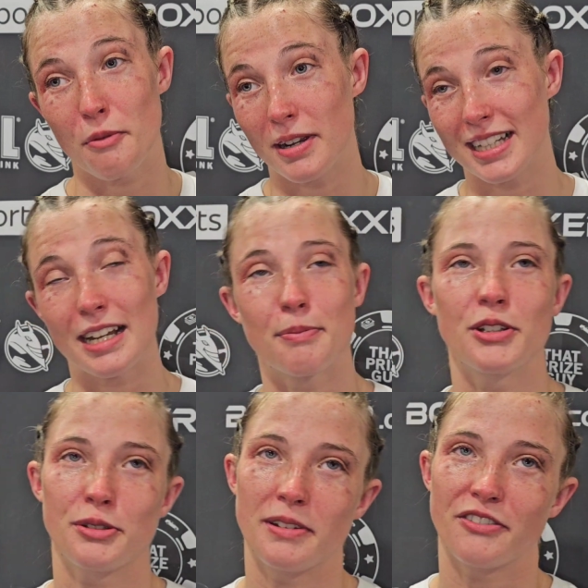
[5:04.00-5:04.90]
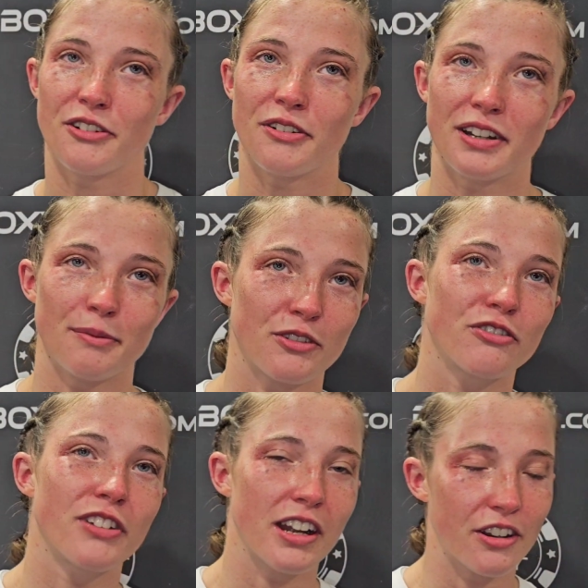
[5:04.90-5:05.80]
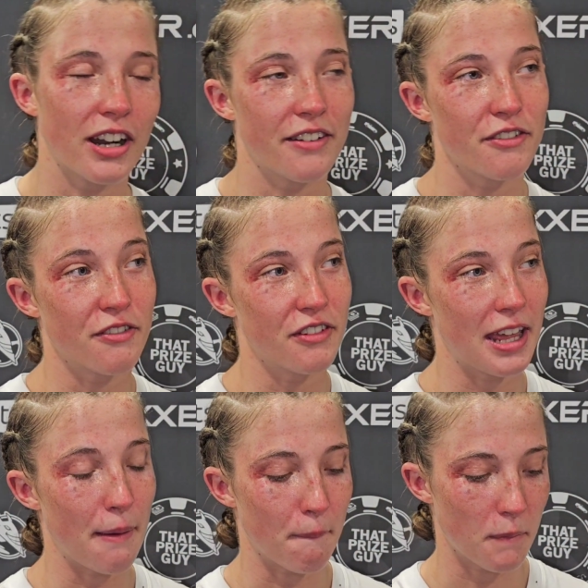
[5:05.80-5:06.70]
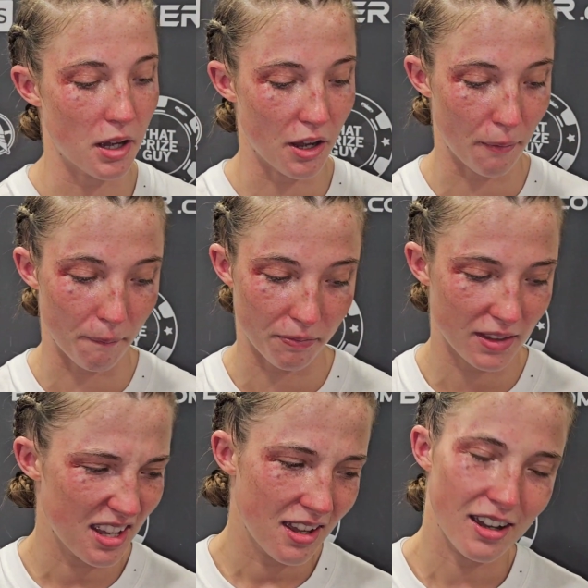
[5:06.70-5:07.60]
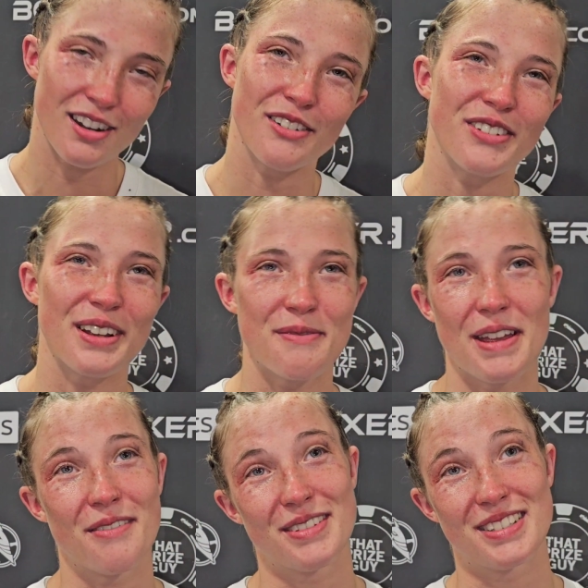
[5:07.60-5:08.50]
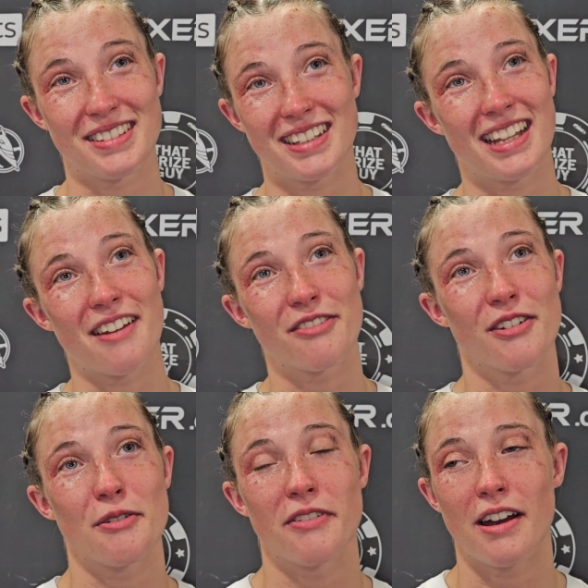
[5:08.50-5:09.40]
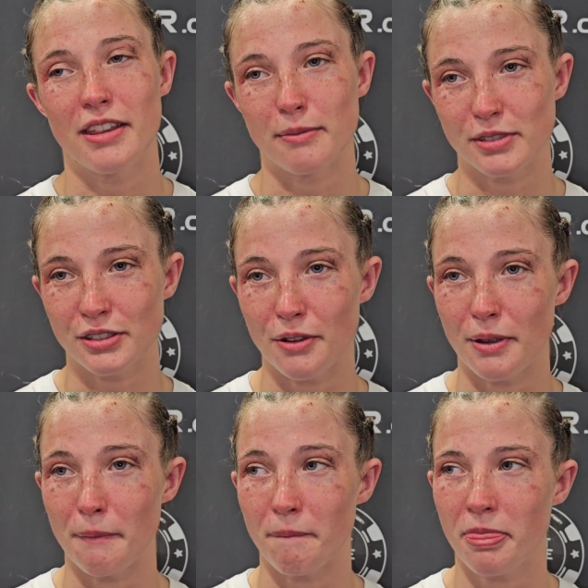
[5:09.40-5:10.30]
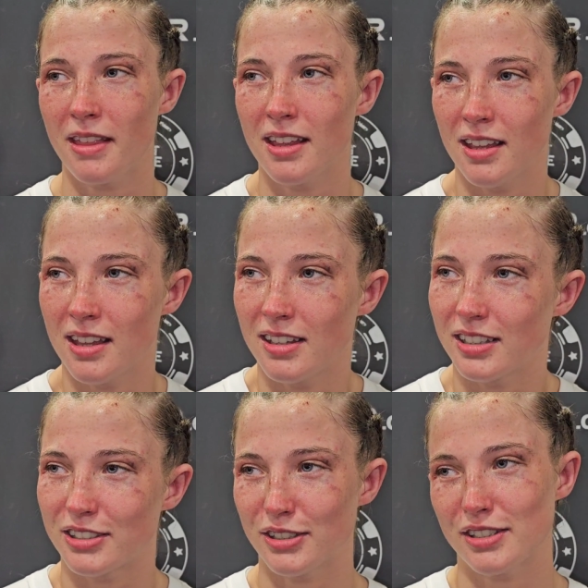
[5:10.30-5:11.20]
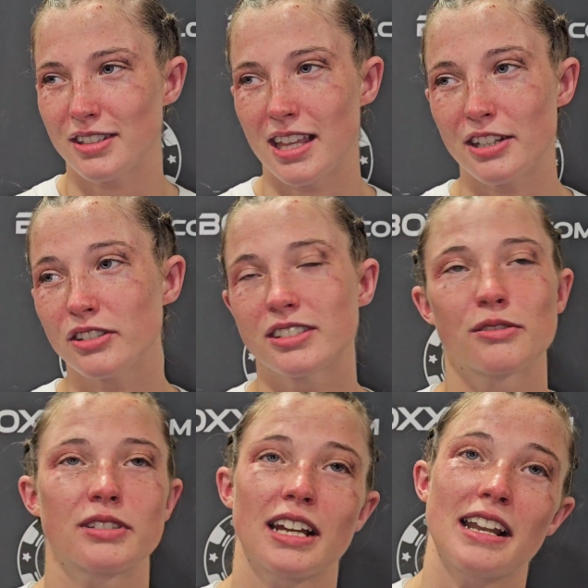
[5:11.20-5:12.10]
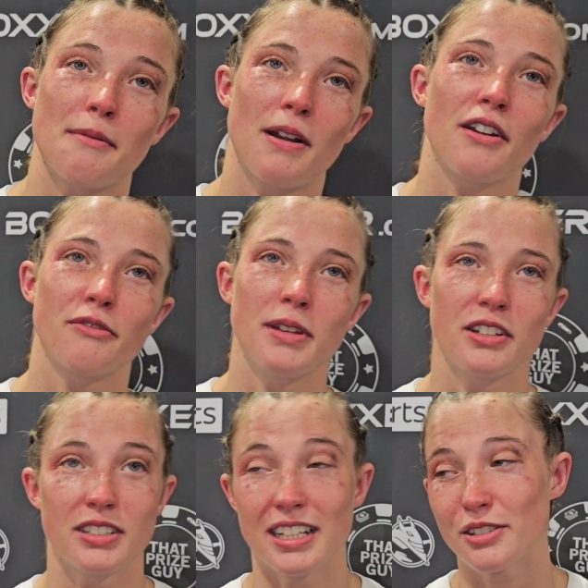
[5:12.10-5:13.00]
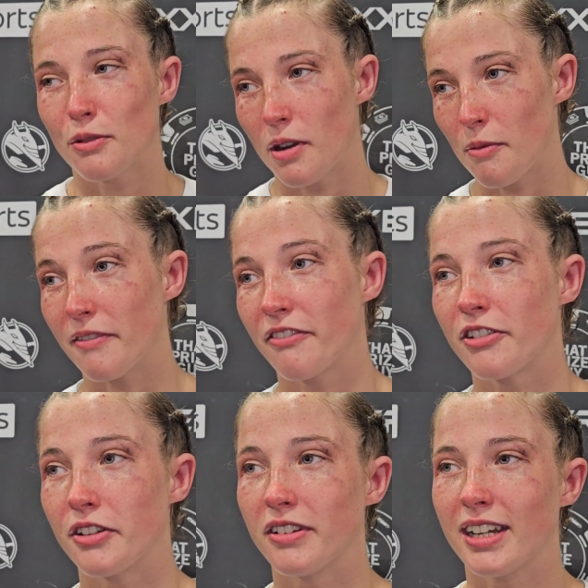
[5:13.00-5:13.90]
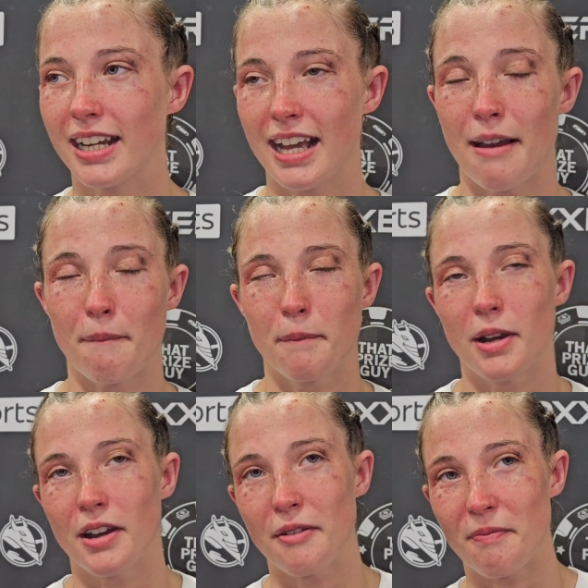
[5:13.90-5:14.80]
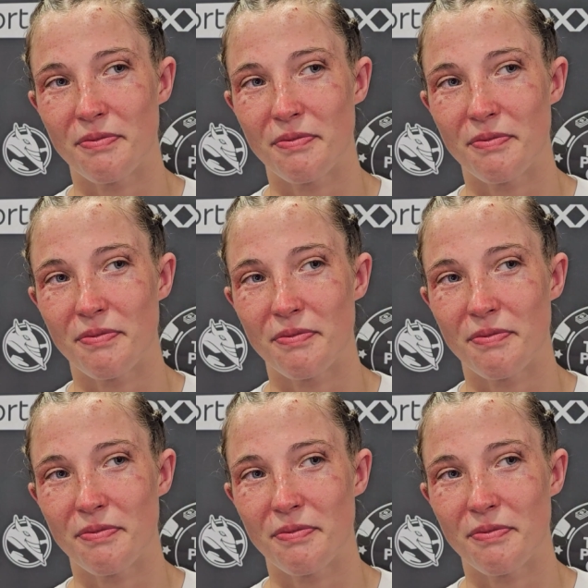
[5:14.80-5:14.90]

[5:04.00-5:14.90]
my dad pushed me through, and I'm very grateful for them. I don't think I'd be able to get through it without them. So they're just all saying they're proud of me because they saw what I went through in camp. But